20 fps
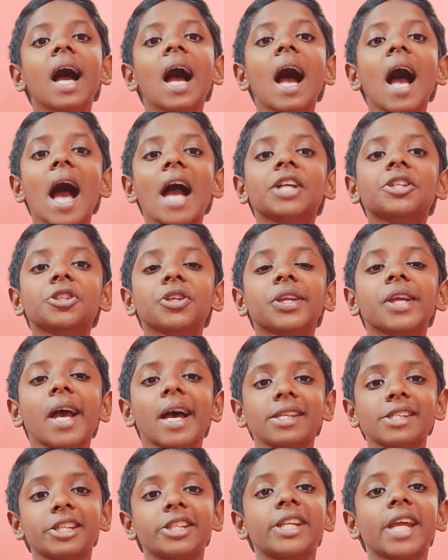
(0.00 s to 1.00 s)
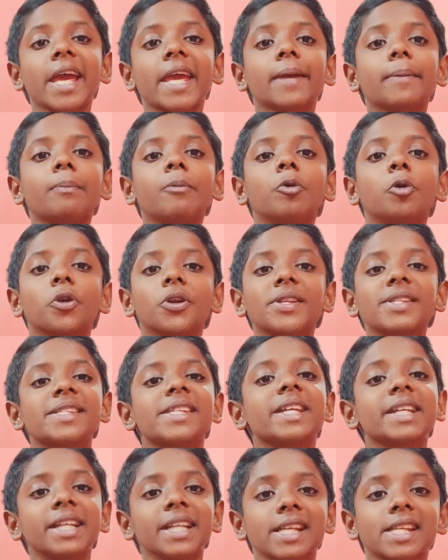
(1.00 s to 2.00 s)
actually has a type known as
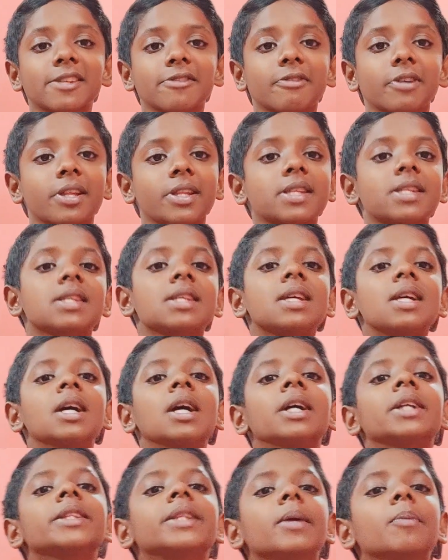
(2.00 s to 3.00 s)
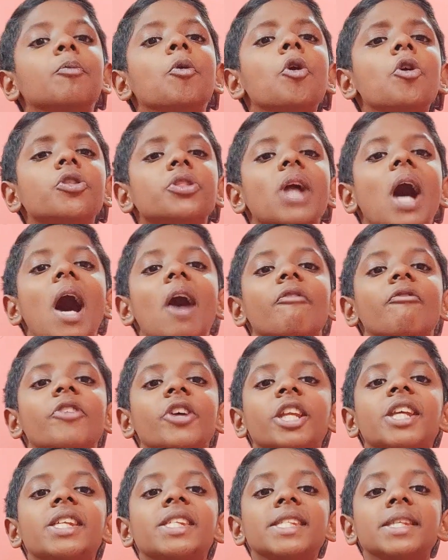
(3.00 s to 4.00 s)
index funds. They both are
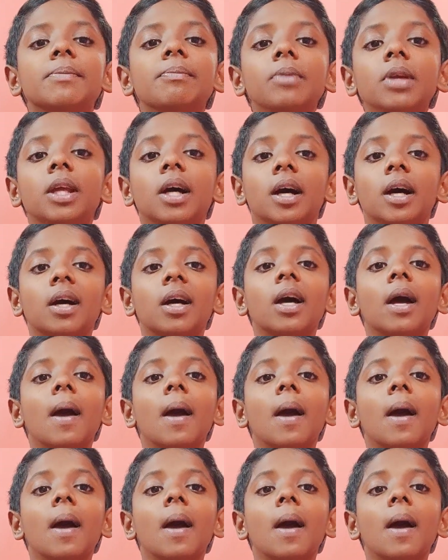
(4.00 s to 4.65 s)
very similar,